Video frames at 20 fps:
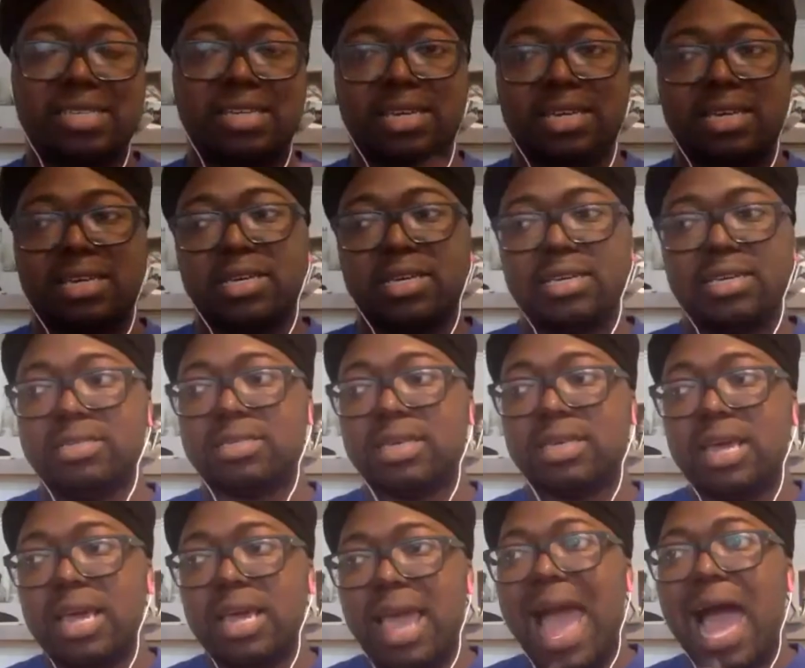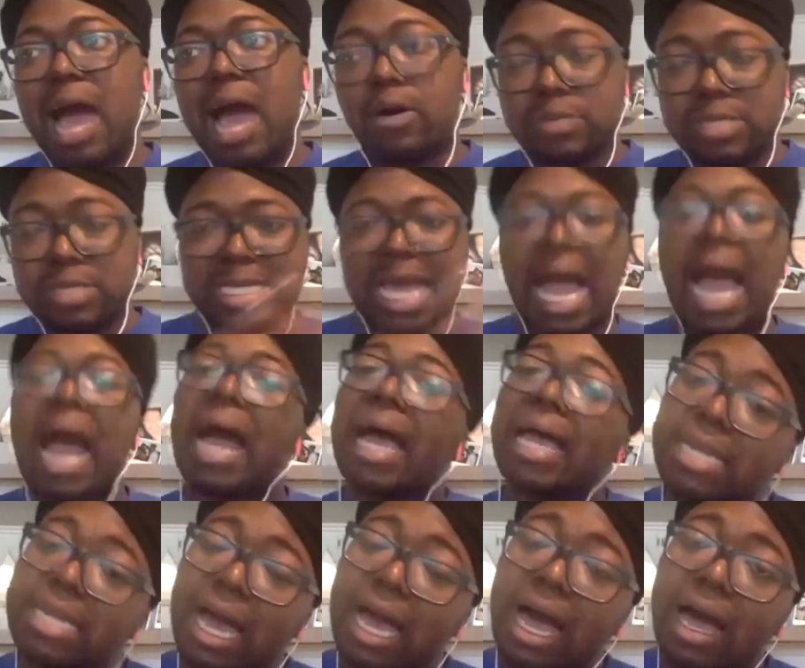is
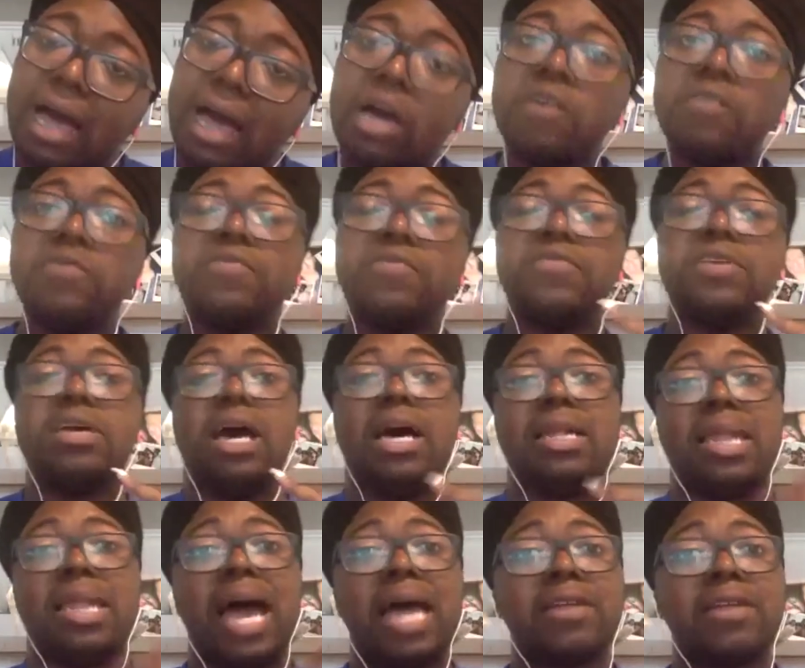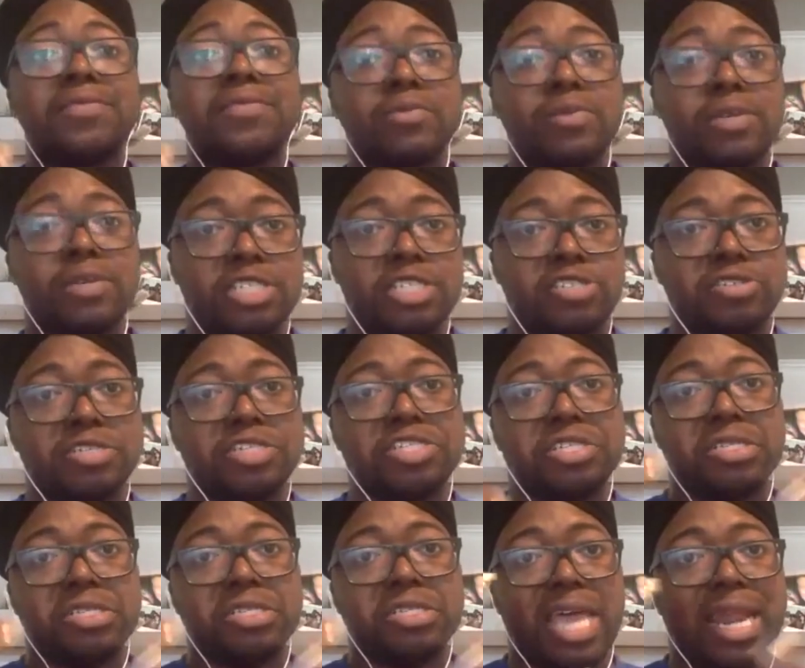outside of a lot of the
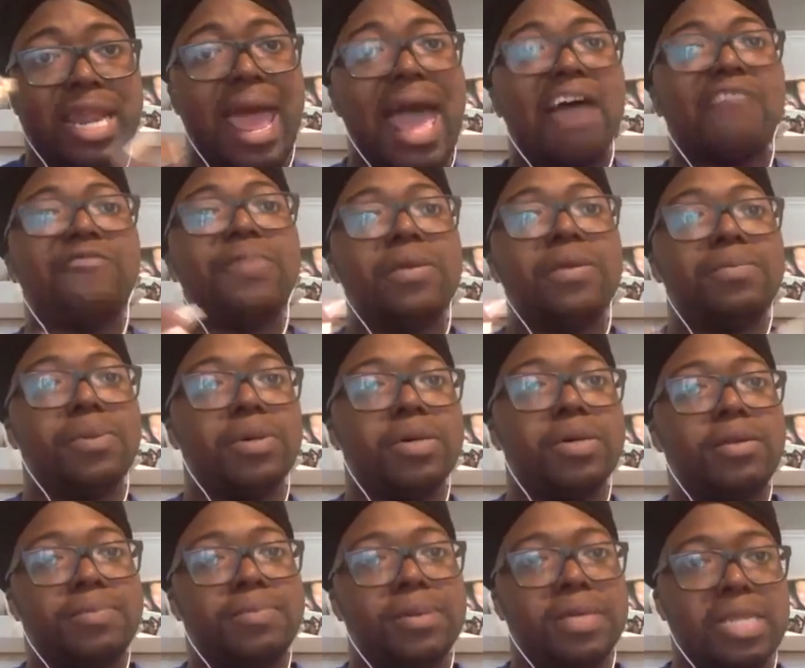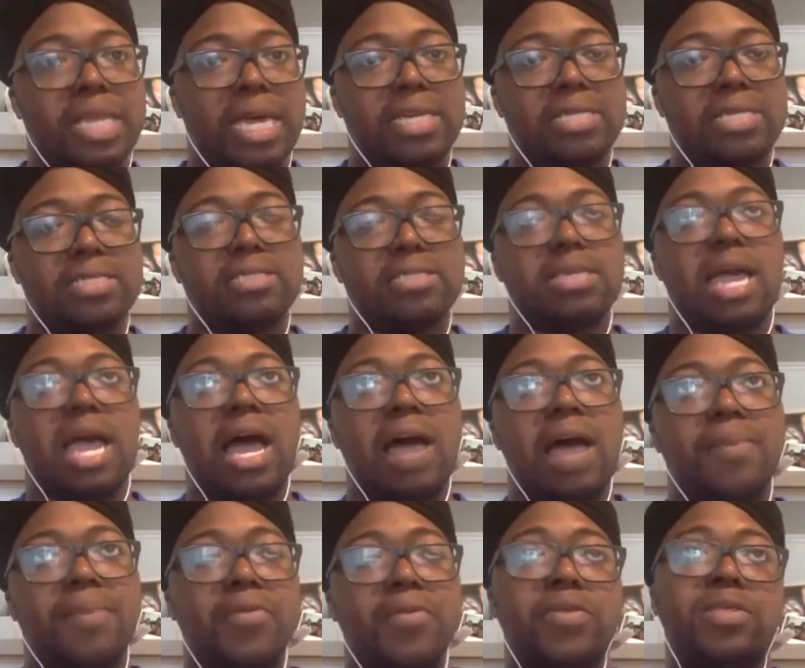restrictions that have been put in place,
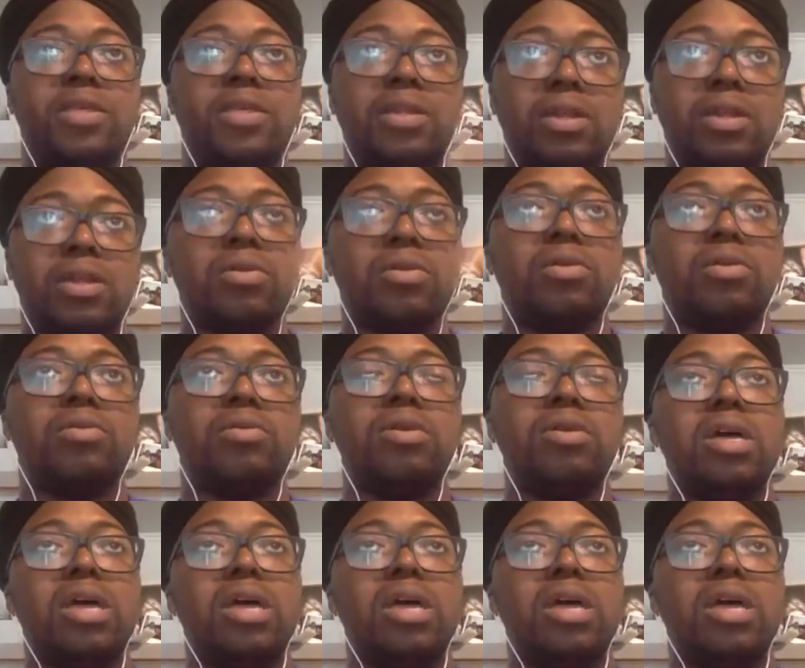both on the local